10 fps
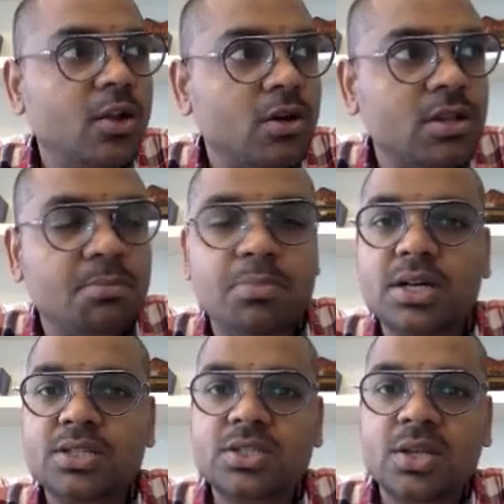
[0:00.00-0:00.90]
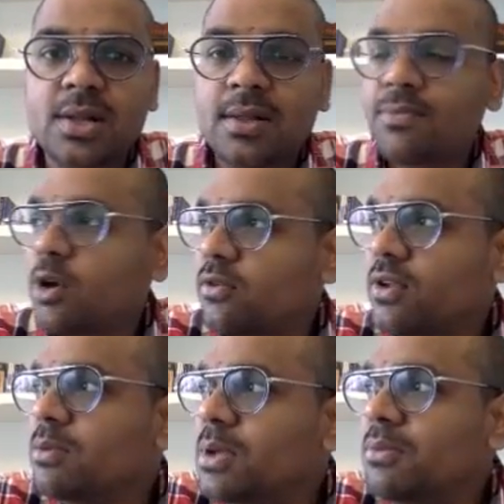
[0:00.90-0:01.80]
or the bus, or
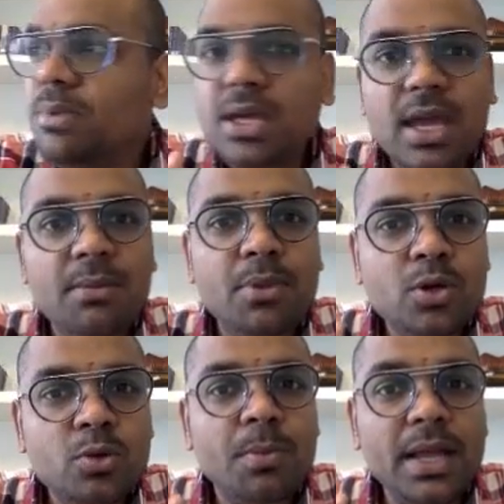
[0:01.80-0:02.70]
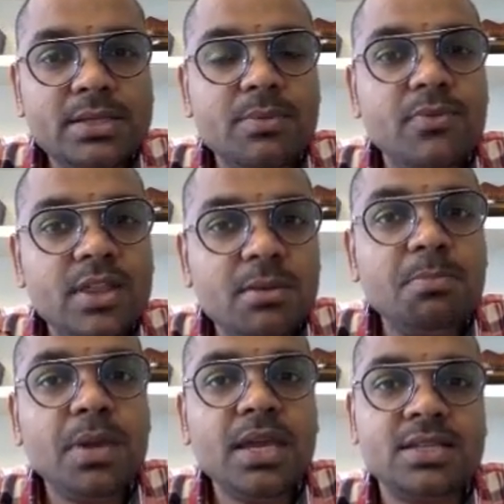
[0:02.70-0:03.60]
will we be able to match up with the
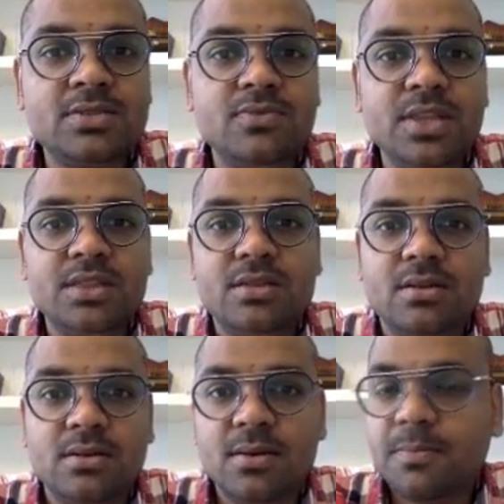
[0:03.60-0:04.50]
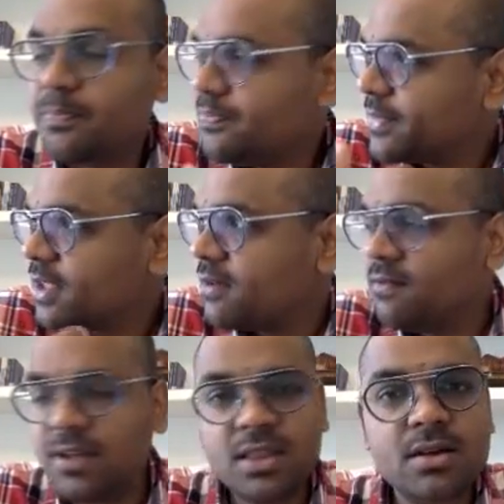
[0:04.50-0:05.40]
pace with
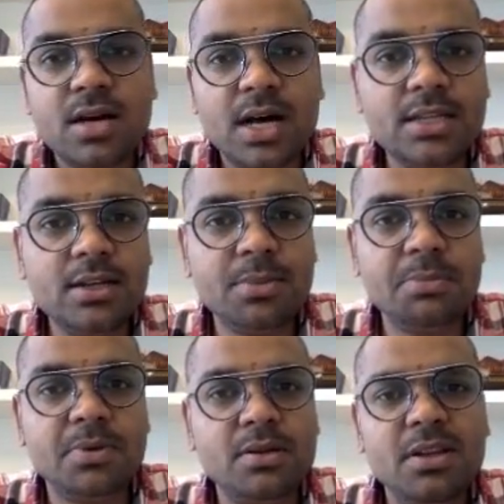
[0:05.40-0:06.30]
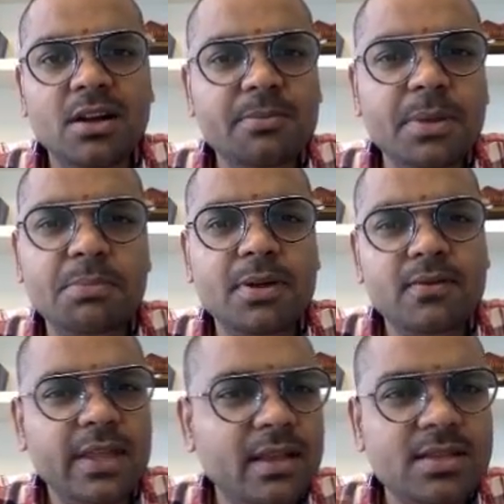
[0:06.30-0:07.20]
the other people. Young people,
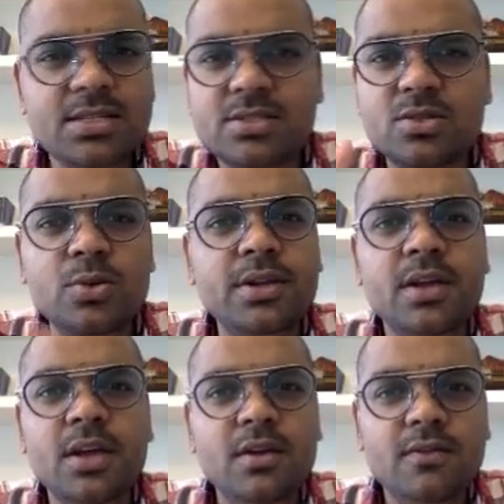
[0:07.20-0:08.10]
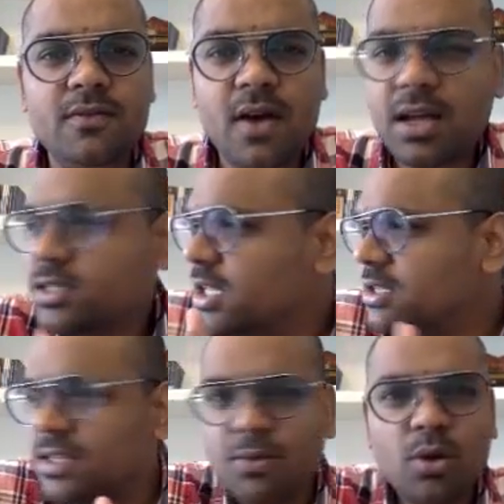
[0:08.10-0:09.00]
they'll just do it fast,
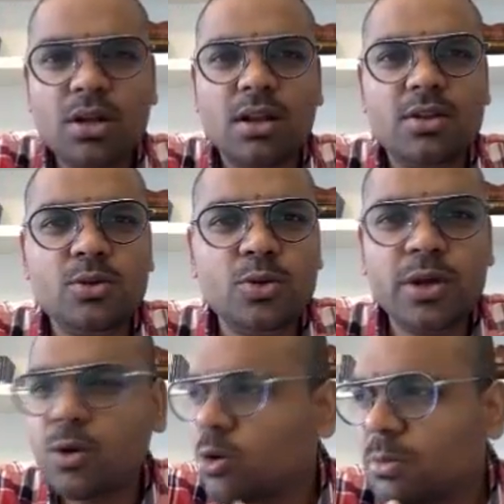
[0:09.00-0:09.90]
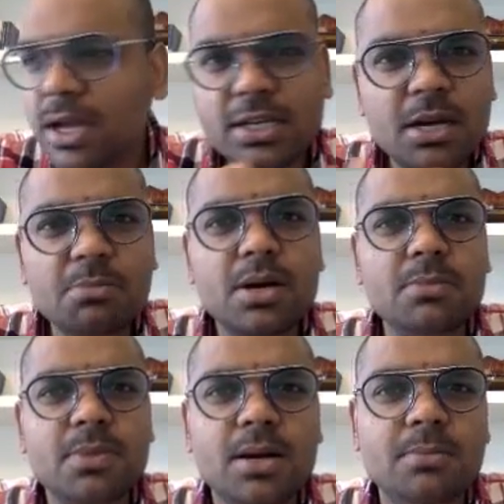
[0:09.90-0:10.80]
they'll say, what are you doing, old man,
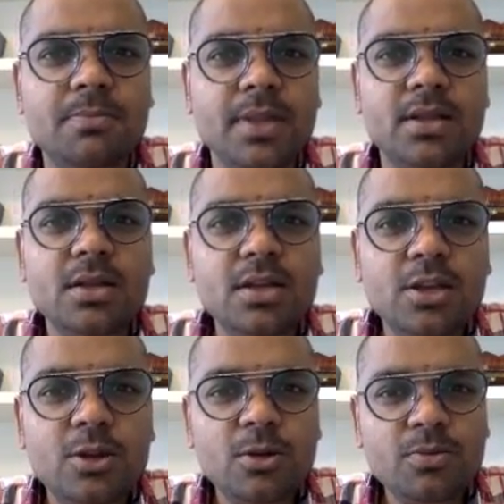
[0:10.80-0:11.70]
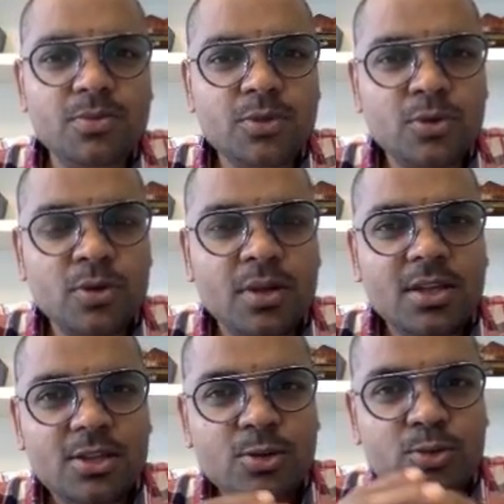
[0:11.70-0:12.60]
come, you know. So
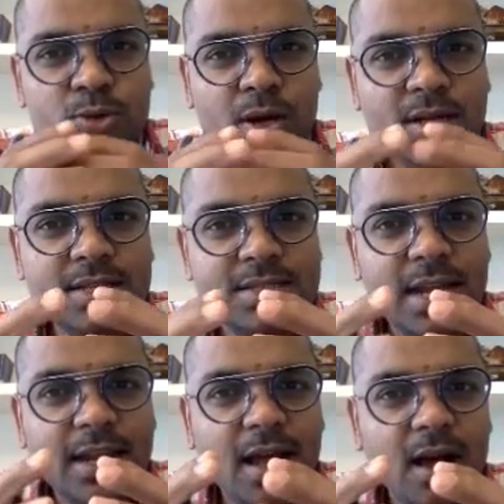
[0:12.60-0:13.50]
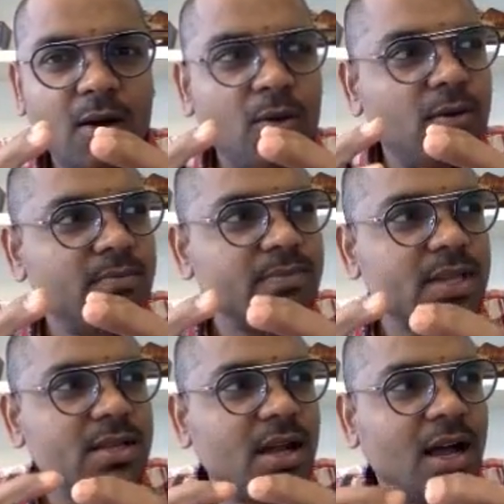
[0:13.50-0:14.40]
you understand how
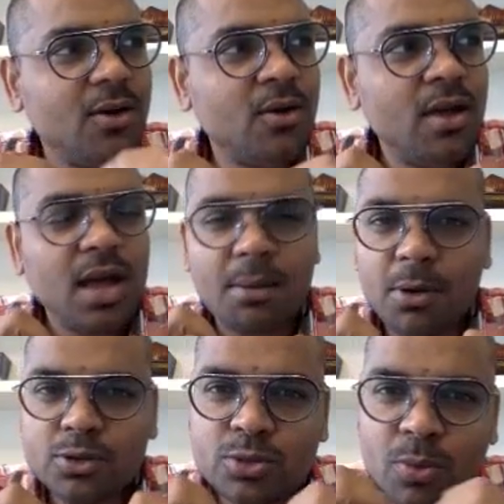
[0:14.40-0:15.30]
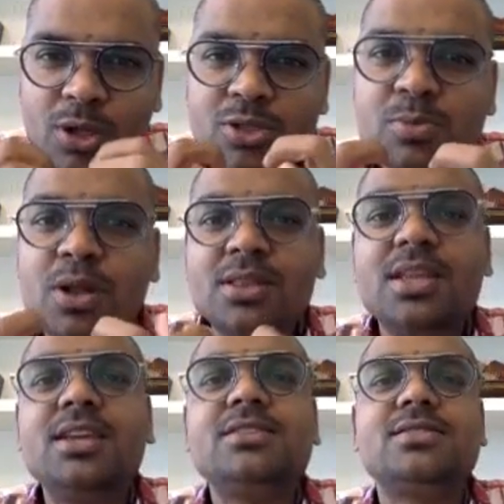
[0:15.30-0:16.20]
about small
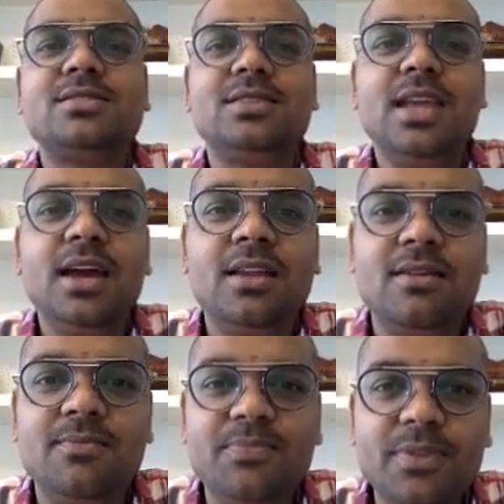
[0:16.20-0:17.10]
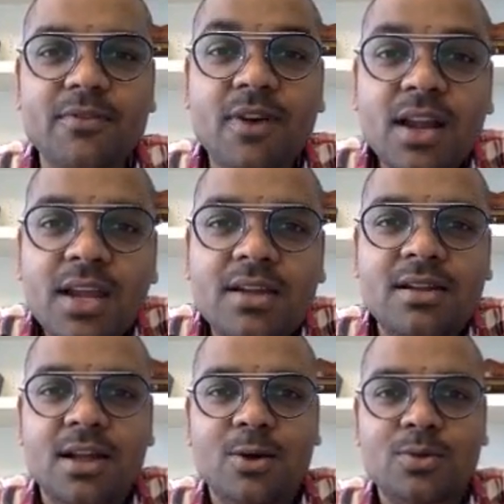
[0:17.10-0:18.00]
things they are worried
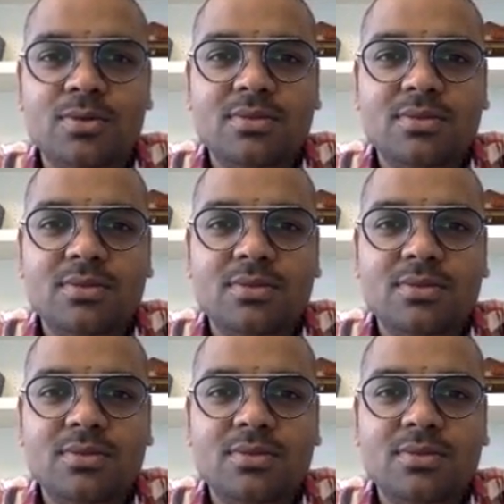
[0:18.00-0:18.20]
now.